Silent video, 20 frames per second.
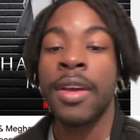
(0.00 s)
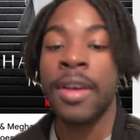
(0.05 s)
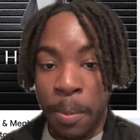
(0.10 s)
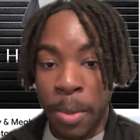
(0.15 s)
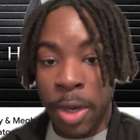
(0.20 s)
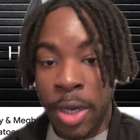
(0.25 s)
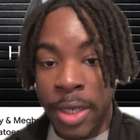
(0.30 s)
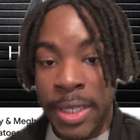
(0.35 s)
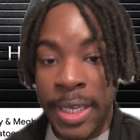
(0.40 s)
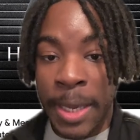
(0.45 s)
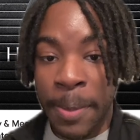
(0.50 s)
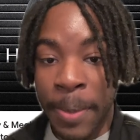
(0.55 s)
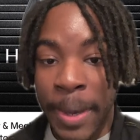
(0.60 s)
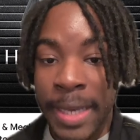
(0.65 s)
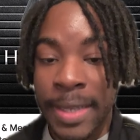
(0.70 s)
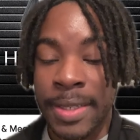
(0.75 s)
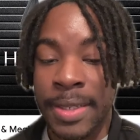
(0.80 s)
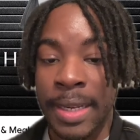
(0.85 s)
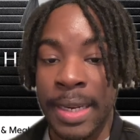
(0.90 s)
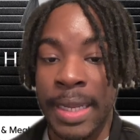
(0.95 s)
Because he
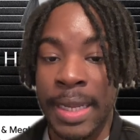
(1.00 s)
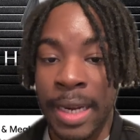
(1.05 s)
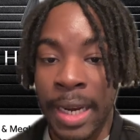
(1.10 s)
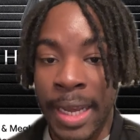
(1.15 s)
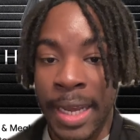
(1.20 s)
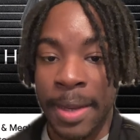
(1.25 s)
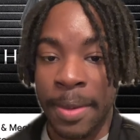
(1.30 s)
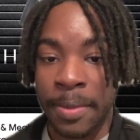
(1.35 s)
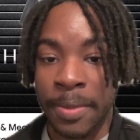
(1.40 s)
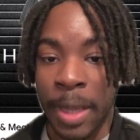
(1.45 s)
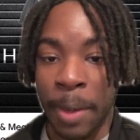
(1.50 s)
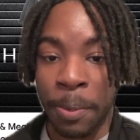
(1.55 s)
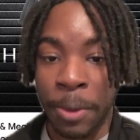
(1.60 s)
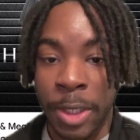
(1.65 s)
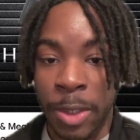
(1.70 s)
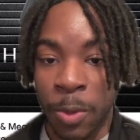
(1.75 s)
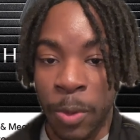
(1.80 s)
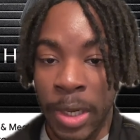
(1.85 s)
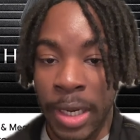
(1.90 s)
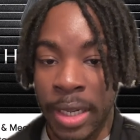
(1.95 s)
basically claimed that
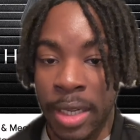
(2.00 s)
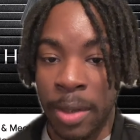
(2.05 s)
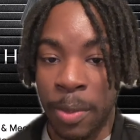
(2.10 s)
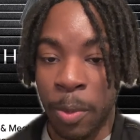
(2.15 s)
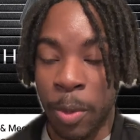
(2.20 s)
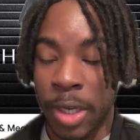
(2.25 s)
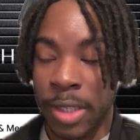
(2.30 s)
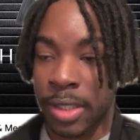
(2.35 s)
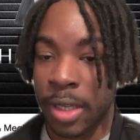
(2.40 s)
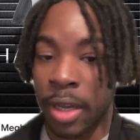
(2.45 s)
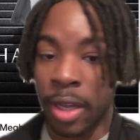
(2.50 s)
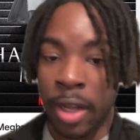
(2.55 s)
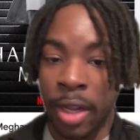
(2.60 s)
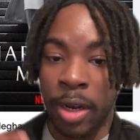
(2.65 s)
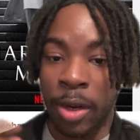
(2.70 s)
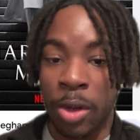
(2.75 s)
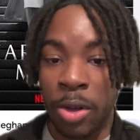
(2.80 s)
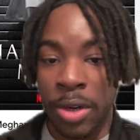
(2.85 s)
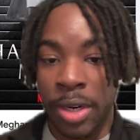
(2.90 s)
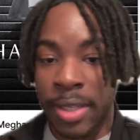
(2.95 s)
Prince William was a
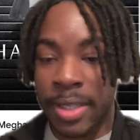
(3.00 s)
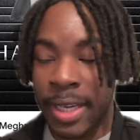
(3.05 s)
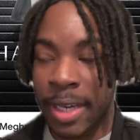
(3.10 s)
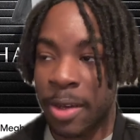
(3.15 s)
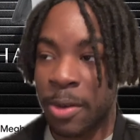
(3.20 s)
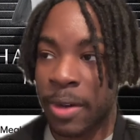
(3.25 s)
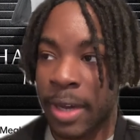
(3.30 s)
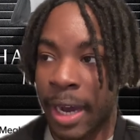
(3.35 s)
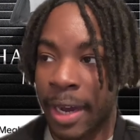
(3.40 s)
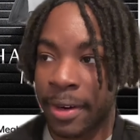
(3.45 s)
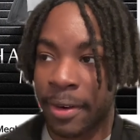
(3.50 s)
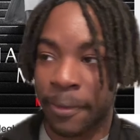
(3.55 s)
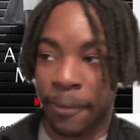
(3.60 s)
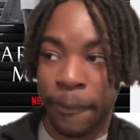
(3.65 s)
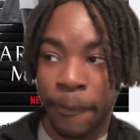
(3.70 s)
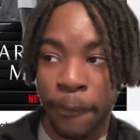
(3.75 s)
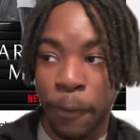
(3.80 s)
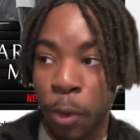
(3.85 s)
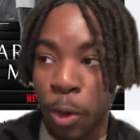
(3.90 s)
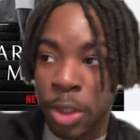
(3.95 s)
lunatic who kind of
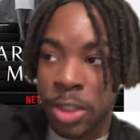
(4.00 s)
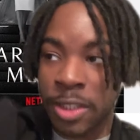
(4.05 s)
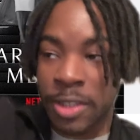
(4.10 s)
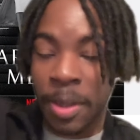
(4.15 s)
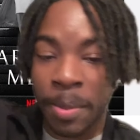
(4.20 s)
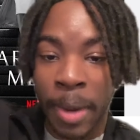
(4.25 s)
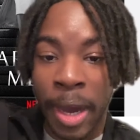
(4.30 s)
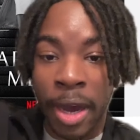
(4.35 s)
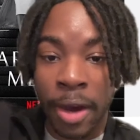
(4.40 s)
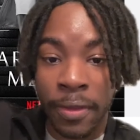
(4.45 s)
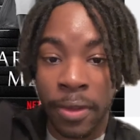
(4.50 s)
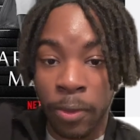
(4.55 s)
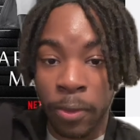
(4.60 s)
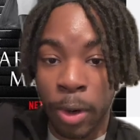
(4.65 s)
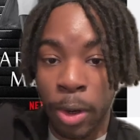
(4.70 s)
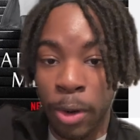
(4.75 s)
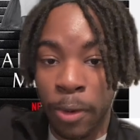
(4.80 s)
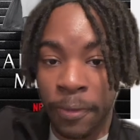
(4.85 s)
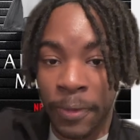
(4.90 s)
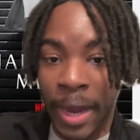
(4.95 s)
forced them out of the
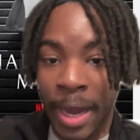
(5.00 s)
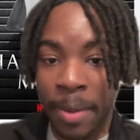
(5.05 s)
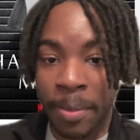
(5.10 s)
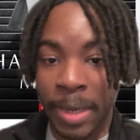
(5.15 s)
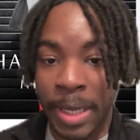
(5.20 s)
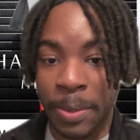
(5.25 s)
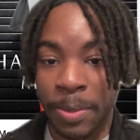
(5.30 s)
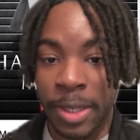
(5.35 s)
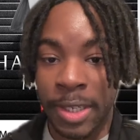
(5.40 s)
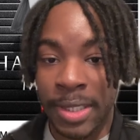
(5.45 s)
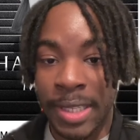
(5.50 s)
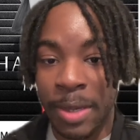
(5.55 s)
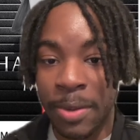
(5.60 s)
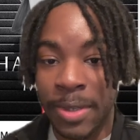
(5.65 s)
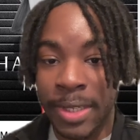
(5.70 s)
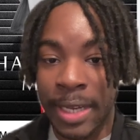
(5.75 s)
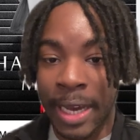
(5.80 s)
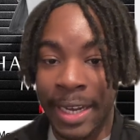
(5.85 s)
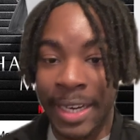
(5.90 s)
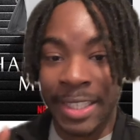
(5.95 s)
royal family because he
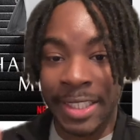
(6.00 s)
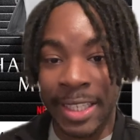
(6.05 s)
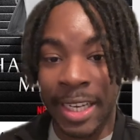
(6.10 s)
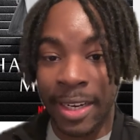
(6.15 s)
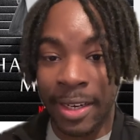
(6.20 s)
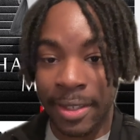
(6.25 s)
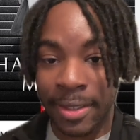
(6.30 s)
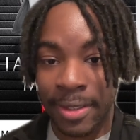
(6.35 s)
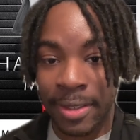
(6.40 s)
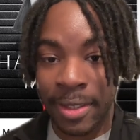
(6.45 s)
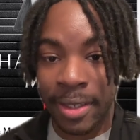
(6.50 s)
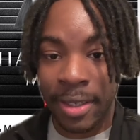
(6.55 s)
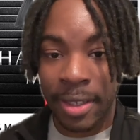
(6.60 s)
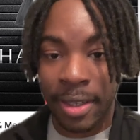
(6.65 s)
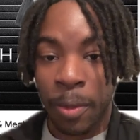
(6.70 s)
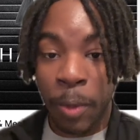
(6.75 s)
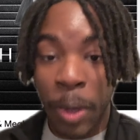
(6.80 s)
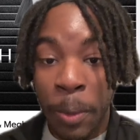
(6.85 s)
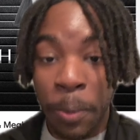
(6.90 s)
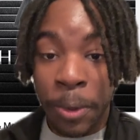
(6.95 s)
was kind of jealous.
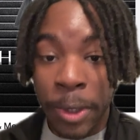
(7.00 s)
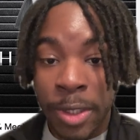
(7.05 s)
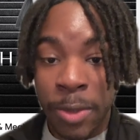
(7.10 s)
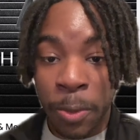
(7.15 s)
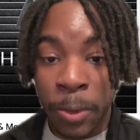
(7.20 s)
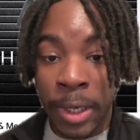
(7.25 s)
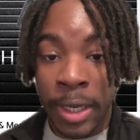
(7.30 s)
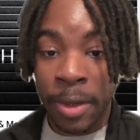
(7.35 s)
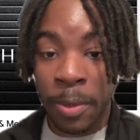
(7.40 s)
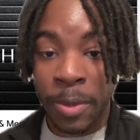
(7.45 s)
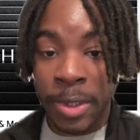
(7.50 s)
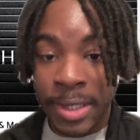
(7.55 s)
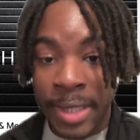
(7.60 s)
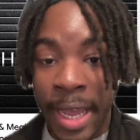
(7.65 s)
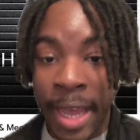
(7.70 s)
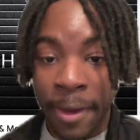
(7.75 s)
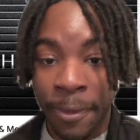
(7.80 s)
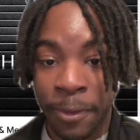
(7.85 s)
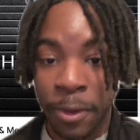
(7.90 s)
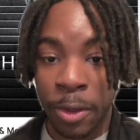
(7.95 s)
When Prince William was
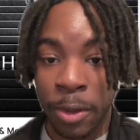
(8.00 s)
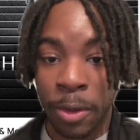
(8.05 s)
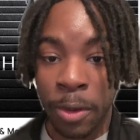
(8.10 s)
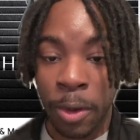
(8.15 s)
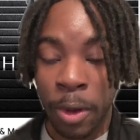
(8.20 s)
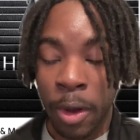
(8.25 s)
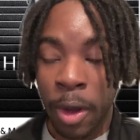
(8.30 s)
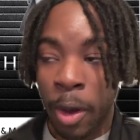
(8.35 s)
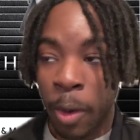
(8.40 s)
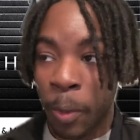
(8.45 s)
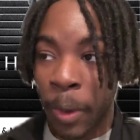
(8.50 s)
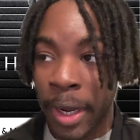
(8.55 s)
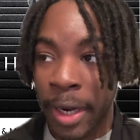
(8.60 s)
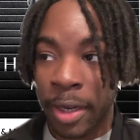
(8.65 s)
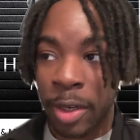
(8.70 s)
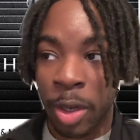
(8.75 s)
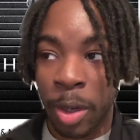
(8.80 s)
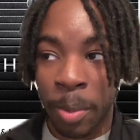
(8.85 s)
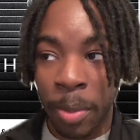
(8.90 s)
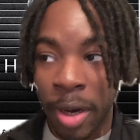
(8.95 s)
there for you
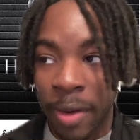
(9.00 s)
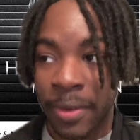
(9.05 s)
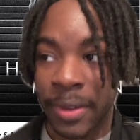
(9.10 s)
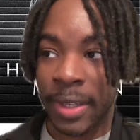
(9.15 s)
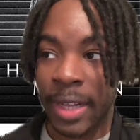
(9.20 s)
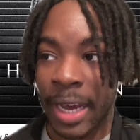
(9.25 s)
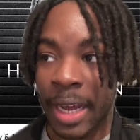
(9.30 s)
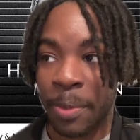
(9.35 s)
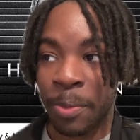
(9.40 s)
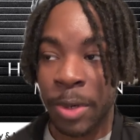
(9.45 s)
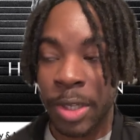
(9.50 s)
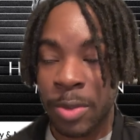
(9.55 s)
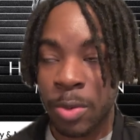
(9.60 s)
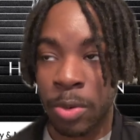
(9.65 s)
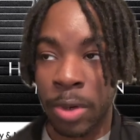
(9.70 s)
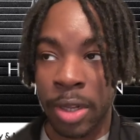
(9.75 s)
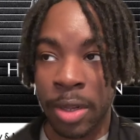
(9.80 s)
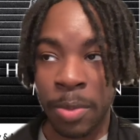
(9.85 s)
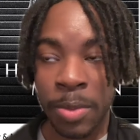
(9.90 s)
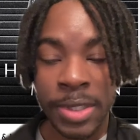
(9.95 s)
when your mother died. Prince
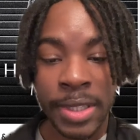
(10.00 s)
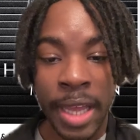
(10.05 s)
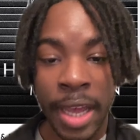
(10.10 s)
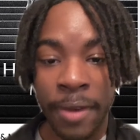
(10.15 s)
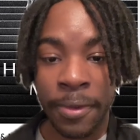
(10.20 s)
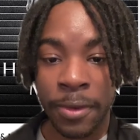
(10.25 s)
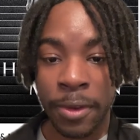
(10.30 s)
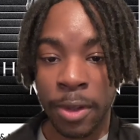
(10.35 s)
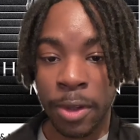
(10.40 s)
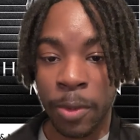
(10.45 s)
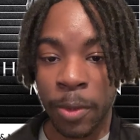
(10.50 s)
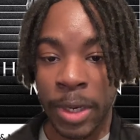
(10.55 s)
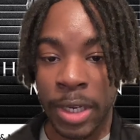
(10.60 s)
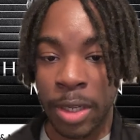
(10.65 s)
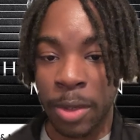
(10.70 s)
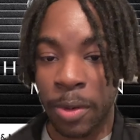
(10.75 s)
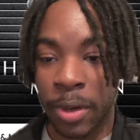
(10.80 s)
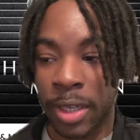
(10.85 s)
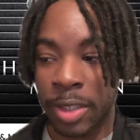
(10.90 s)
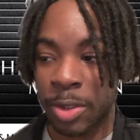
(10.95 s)
William was there for you
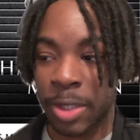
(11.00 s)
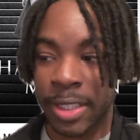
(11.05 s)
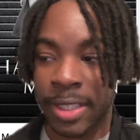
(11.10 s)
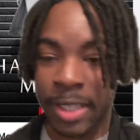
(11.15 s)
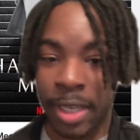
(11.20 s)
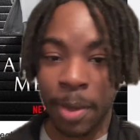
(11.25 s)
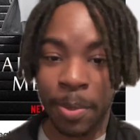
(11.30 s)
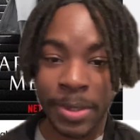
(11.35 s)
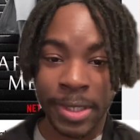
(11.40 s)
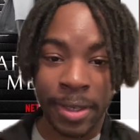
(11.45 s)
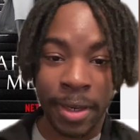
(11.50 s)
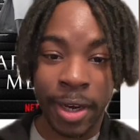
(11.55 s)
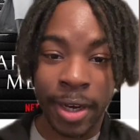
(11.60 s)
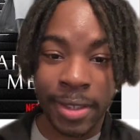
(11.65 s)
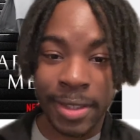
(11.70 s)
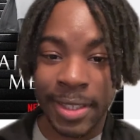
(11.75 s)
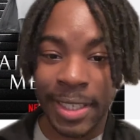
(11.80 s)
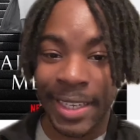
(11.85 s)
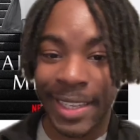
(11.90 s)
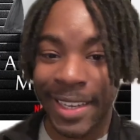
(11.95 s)
when you were dressing up as a
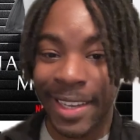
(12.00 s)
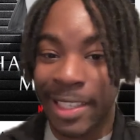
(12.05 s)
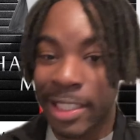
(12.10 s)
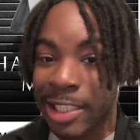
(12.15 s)
Nazi.